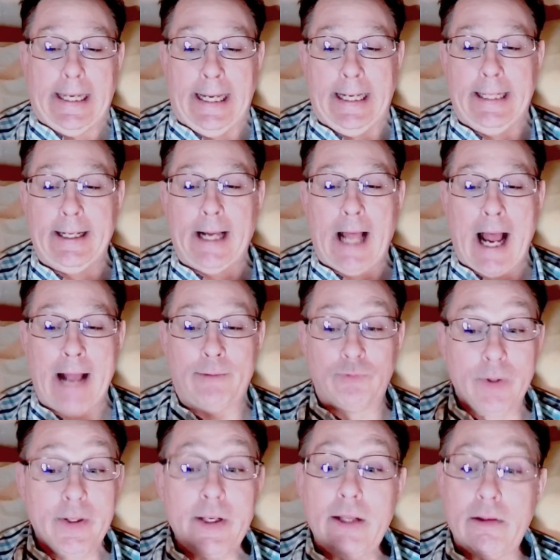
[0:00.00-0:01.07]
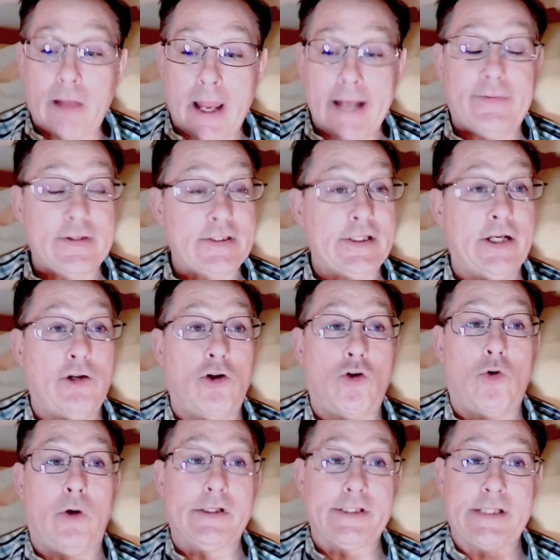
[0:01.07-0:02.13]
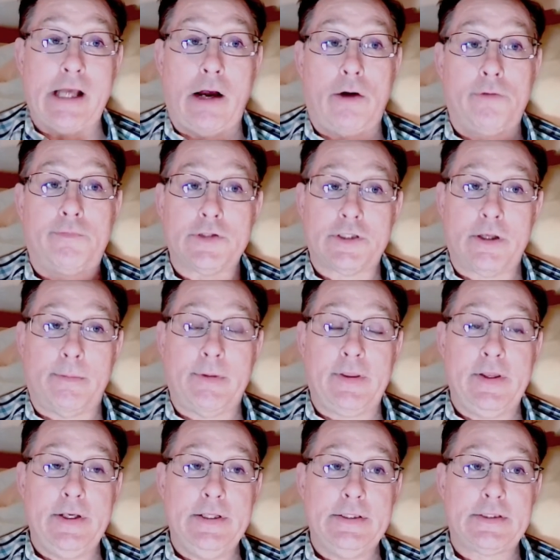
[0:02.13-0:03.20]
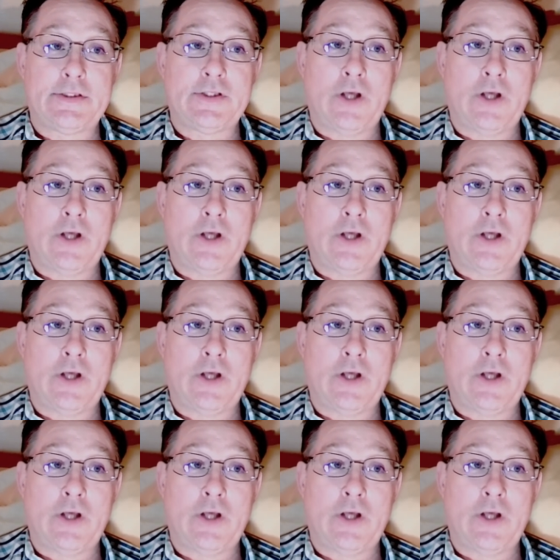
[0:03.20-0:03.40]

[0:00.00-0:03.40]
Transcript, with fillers: And I really like the single coil sound for some of these